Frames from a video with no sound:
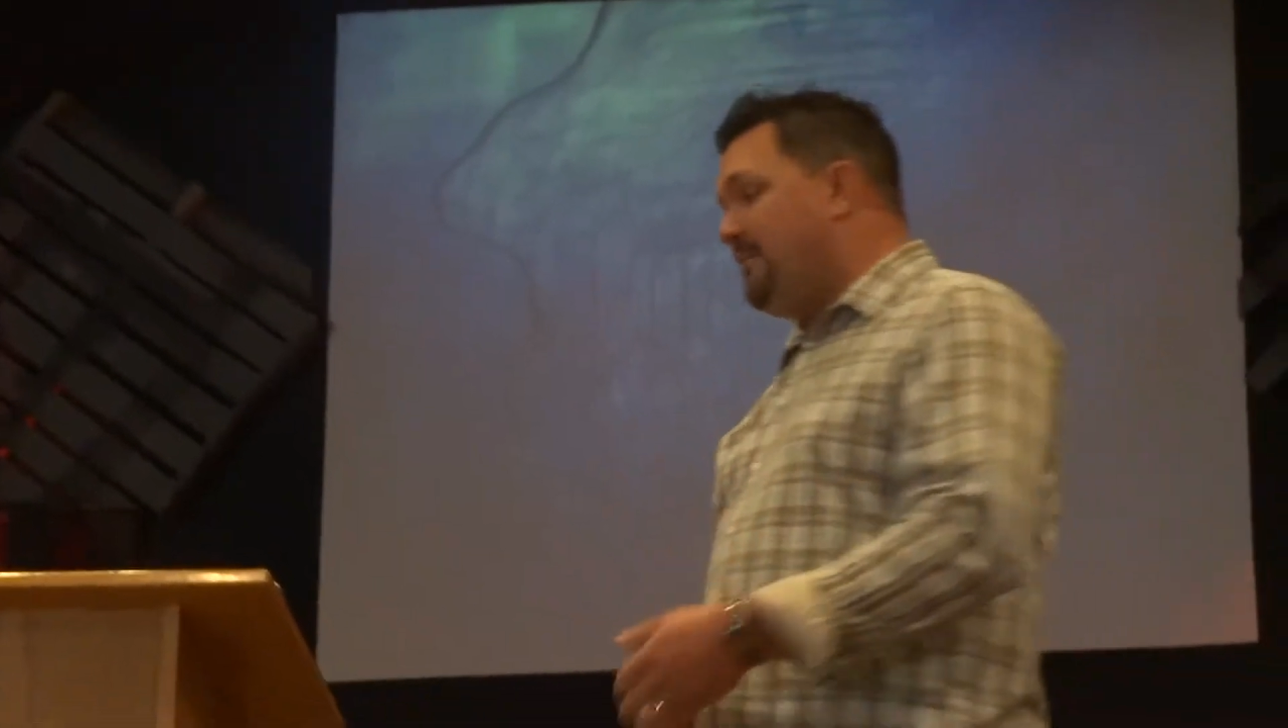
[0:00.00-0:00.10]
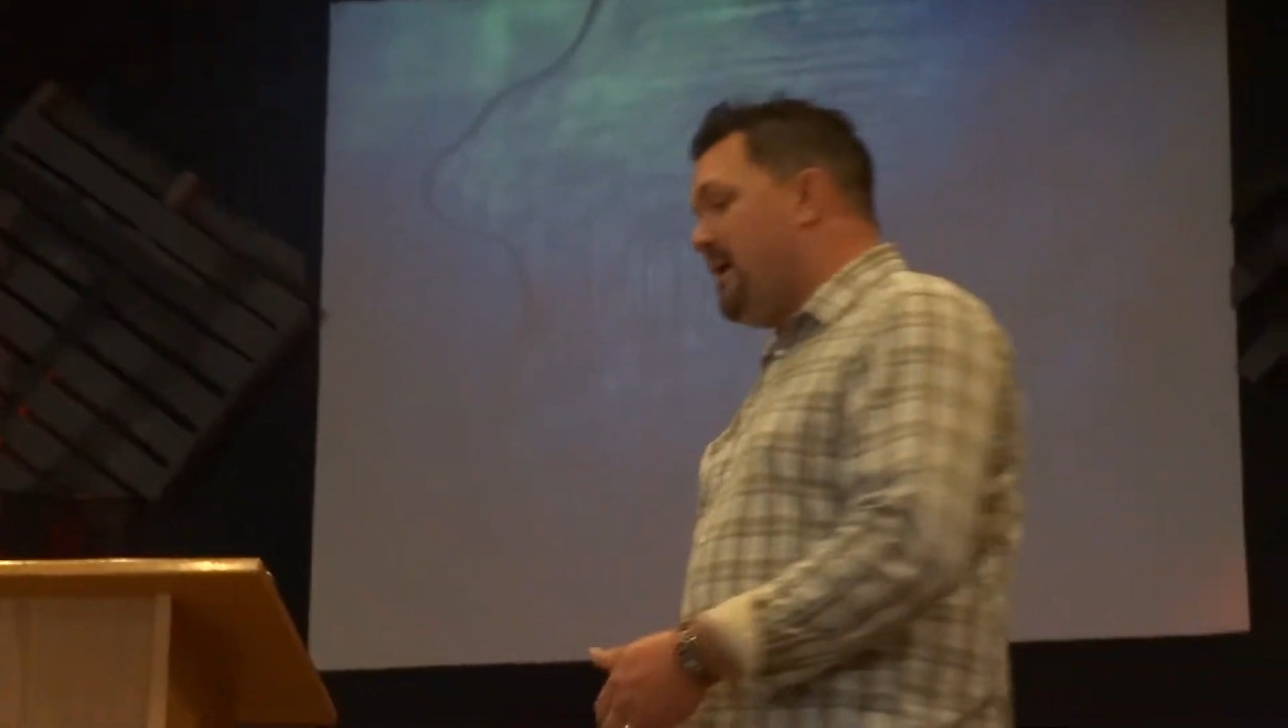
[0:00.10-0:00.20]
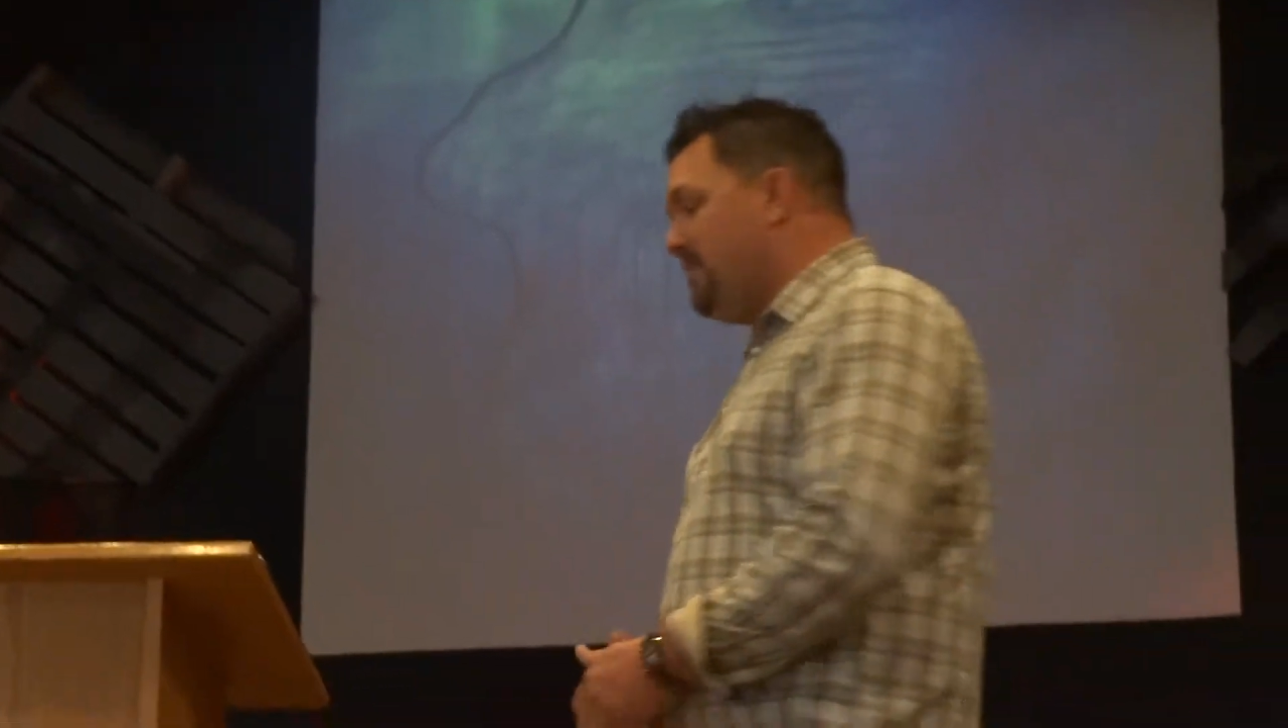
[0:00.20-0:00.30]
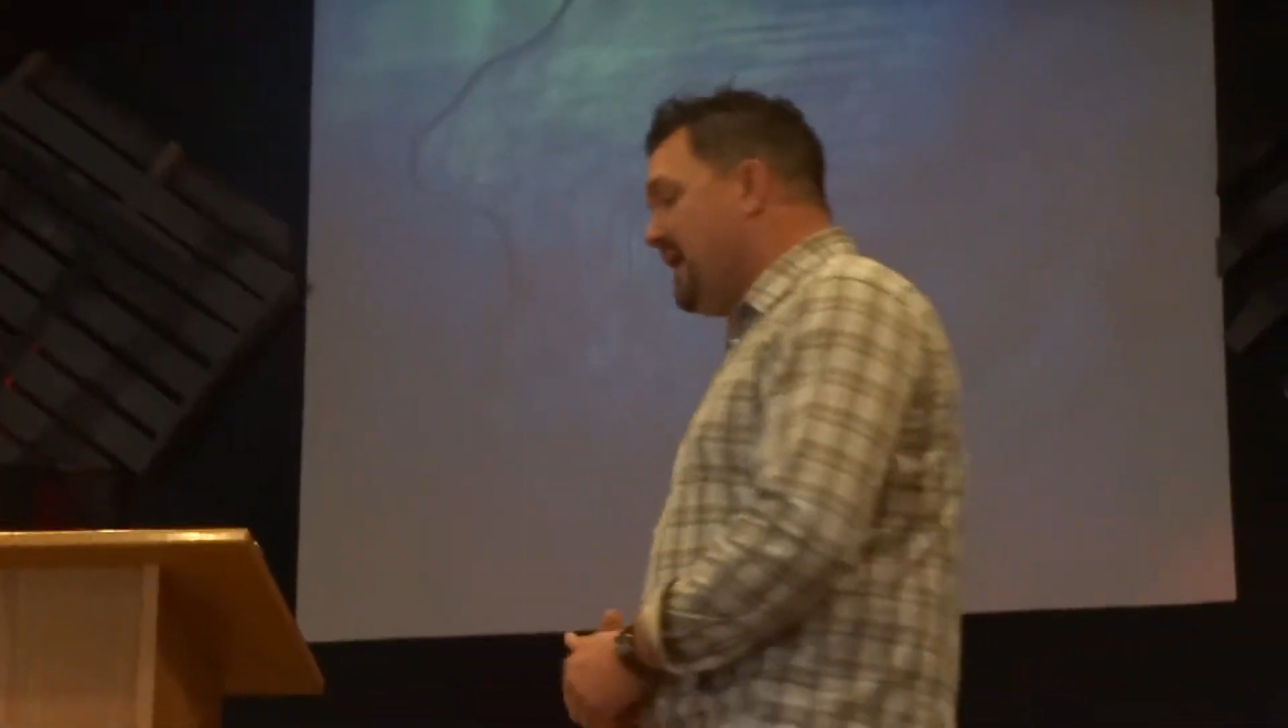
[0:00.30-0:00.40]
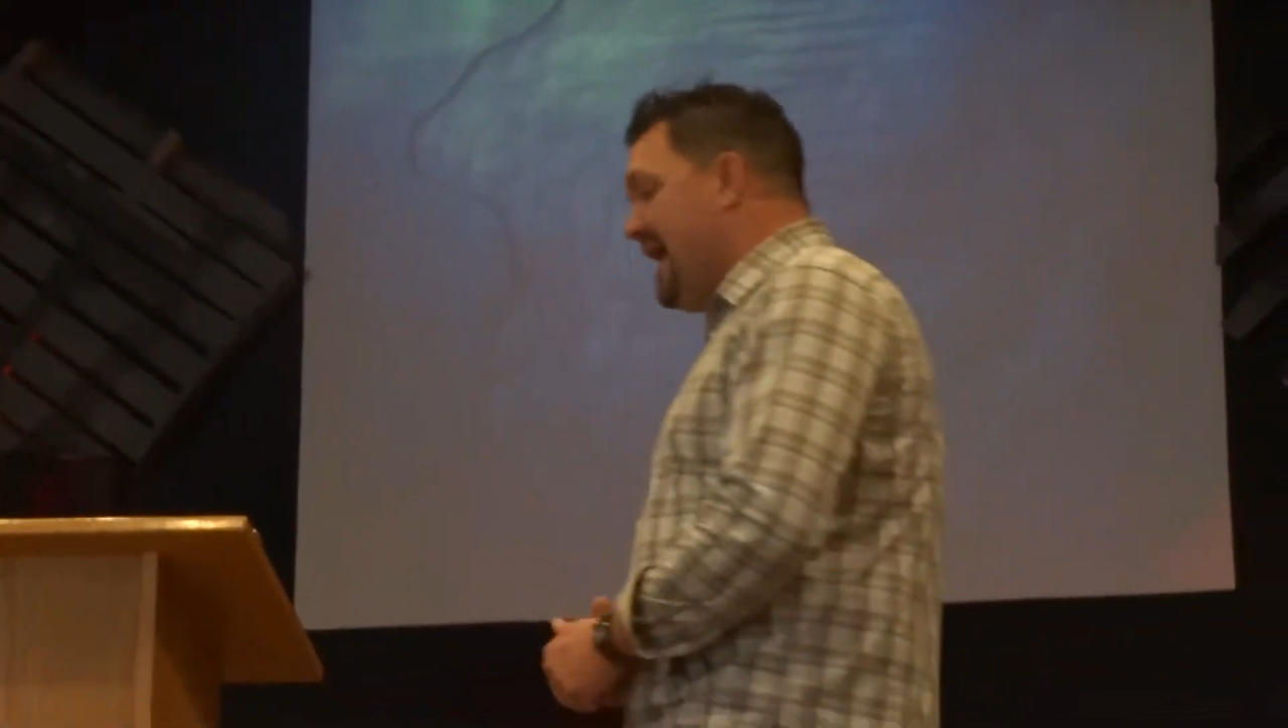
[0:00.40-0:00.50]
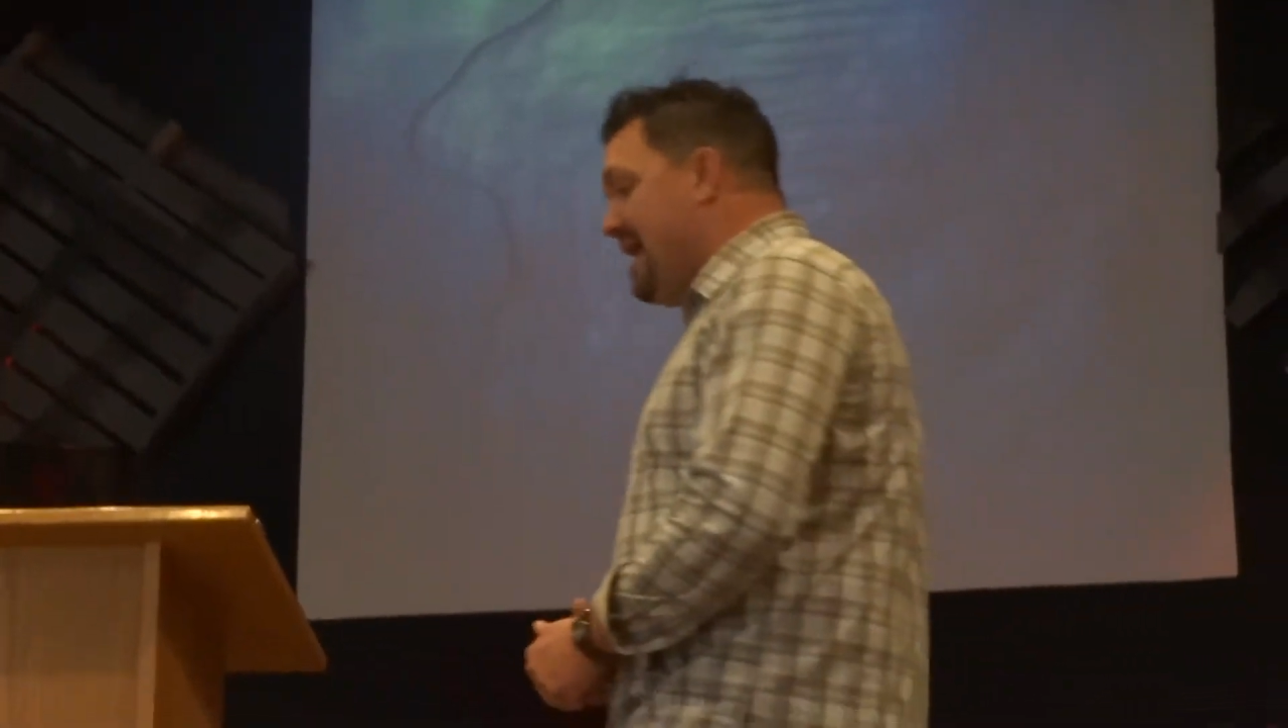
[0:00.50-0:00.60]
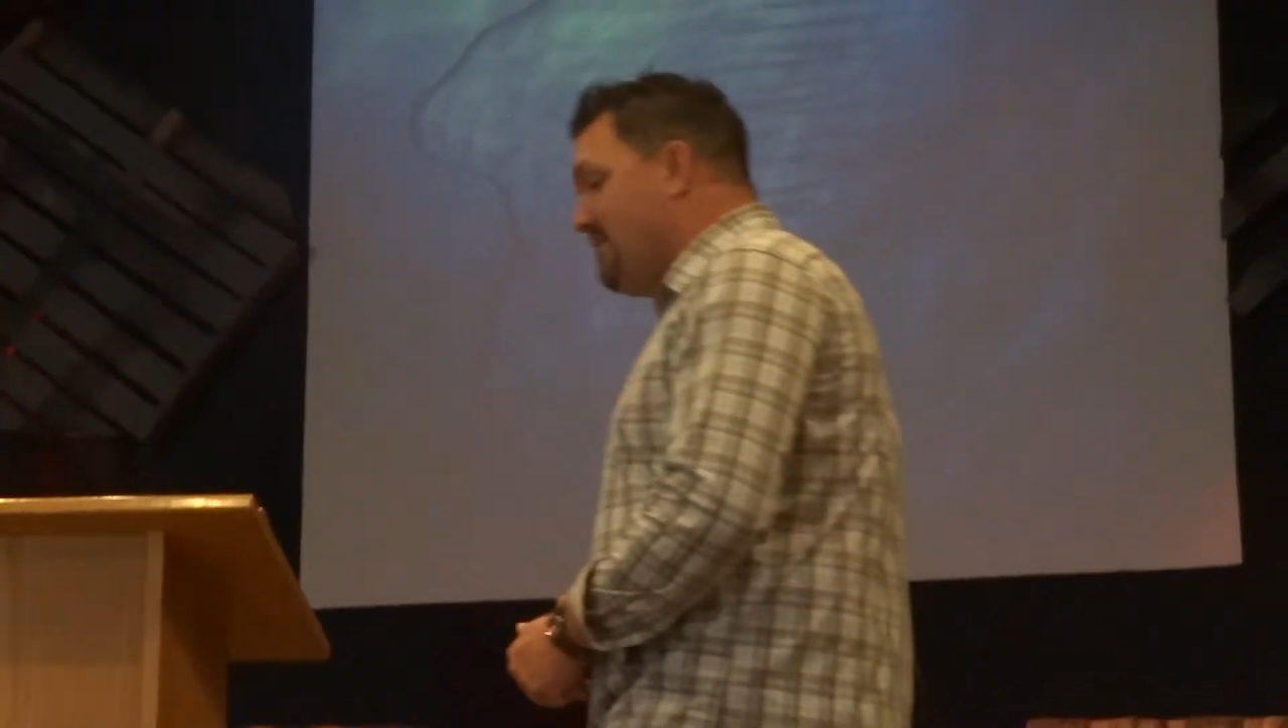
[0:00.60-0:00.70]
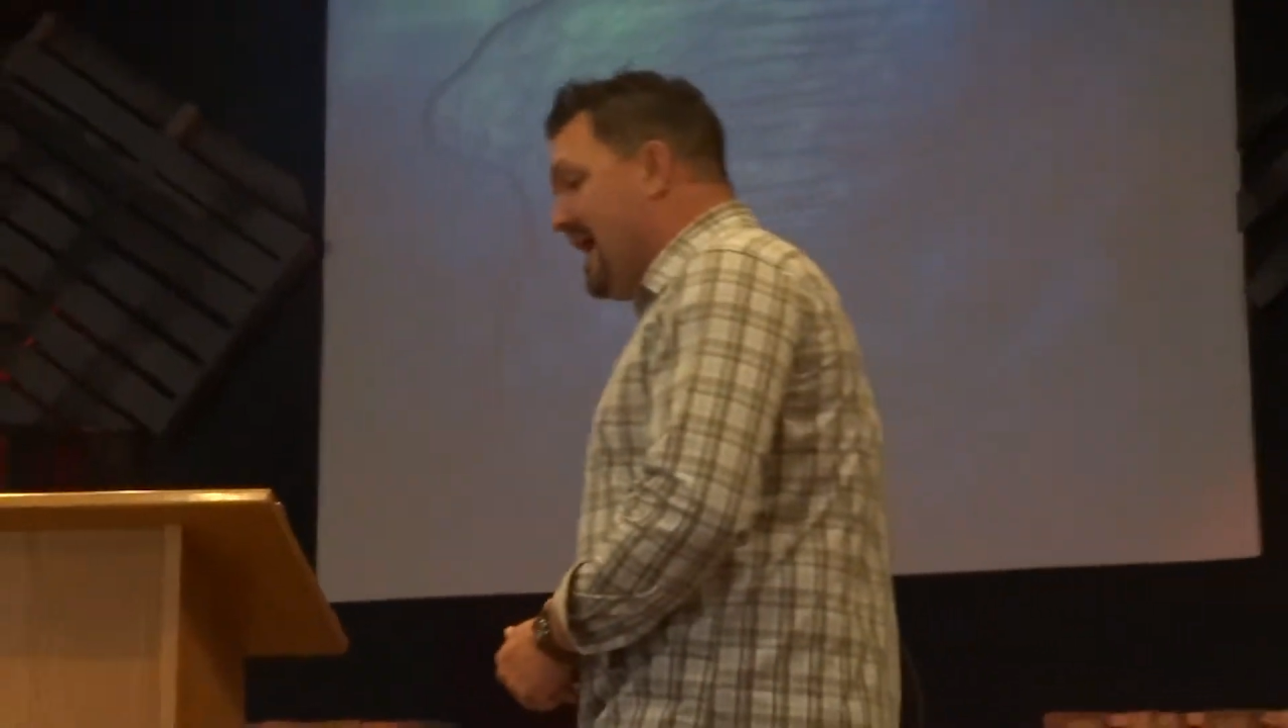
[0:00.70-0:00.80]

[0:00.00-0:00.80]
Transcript: gonna have